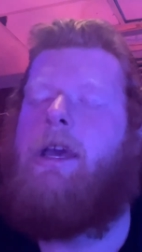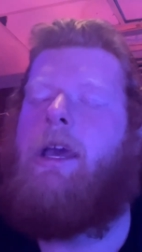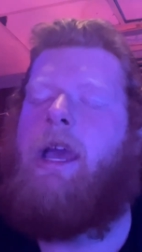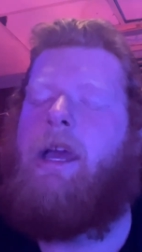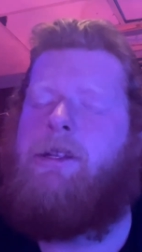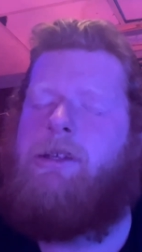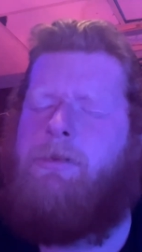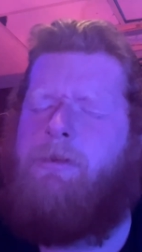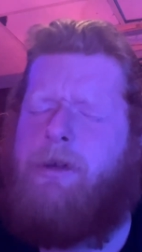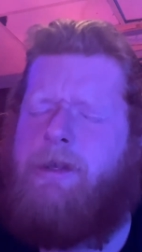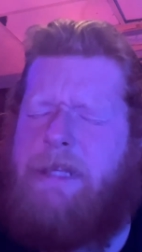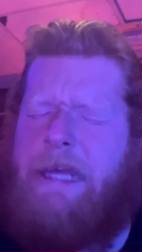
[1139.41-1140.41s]
and to
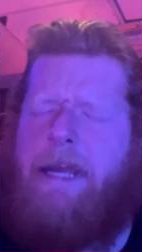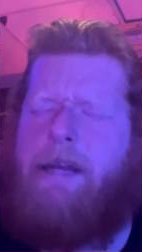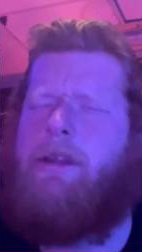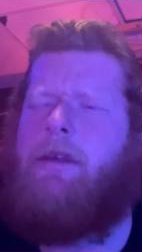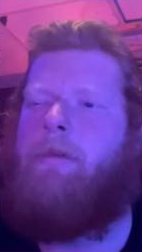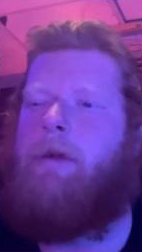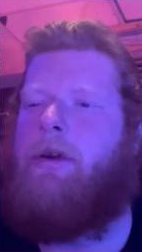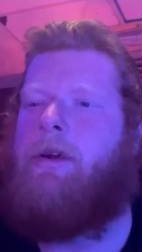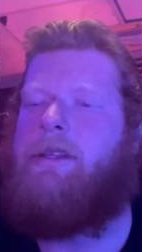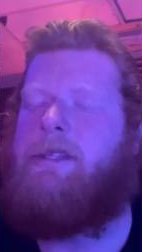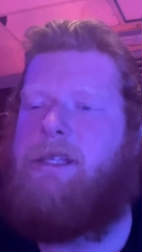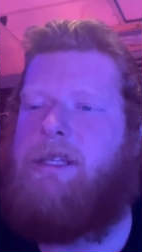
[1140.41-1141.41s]
protect the
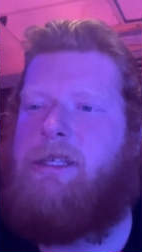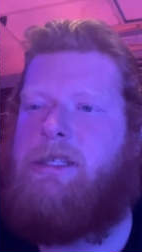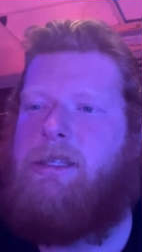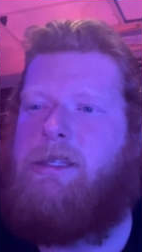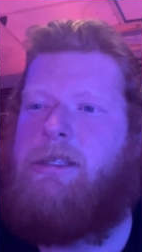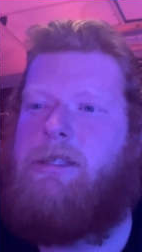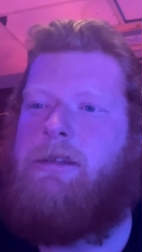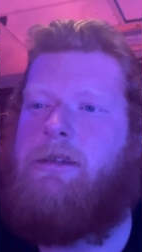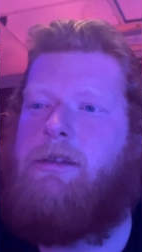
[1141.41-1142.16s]
American citizens.